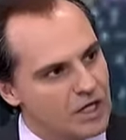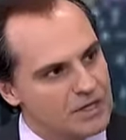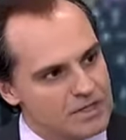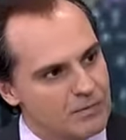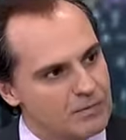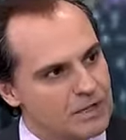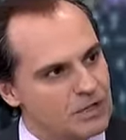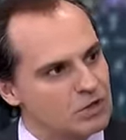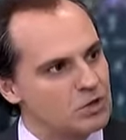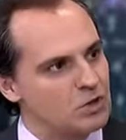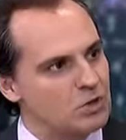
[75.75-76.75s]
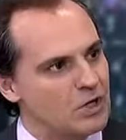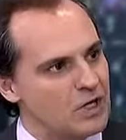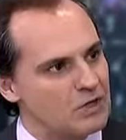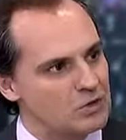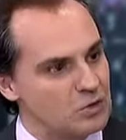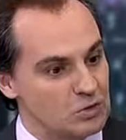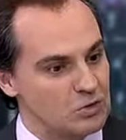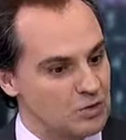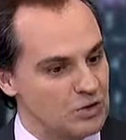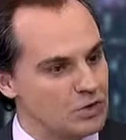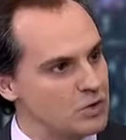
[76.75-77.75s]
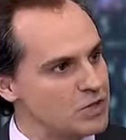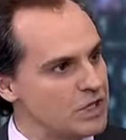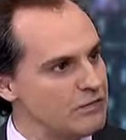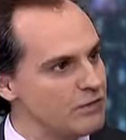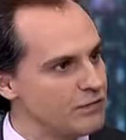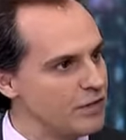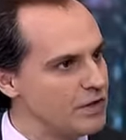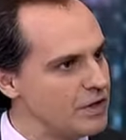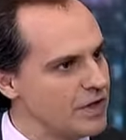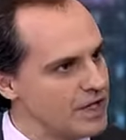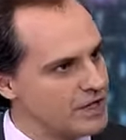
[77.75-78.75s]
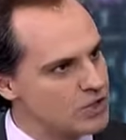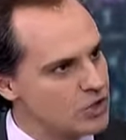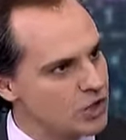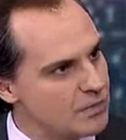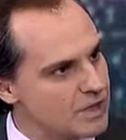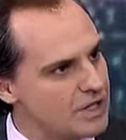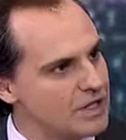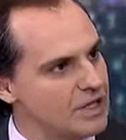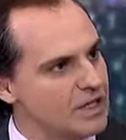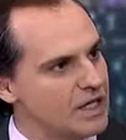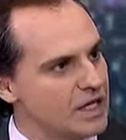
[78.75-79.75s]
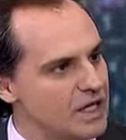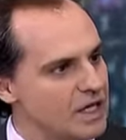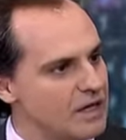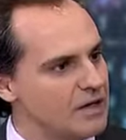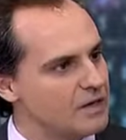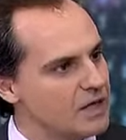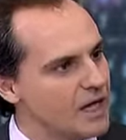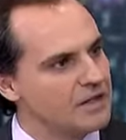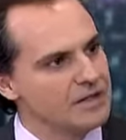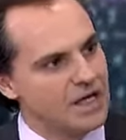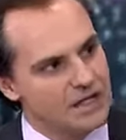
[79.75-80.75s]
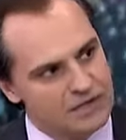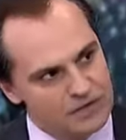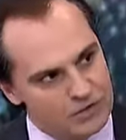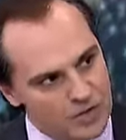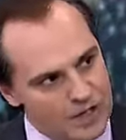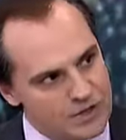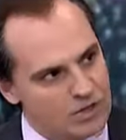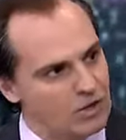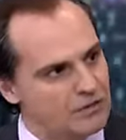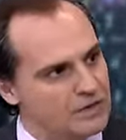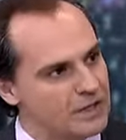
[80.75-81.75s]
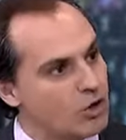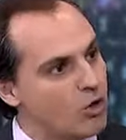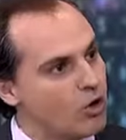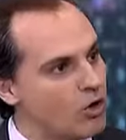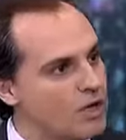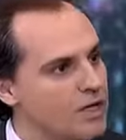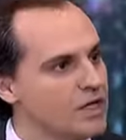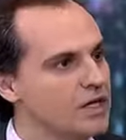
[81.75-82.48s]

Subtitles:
something to reduce even further, as Germany and the rest of the core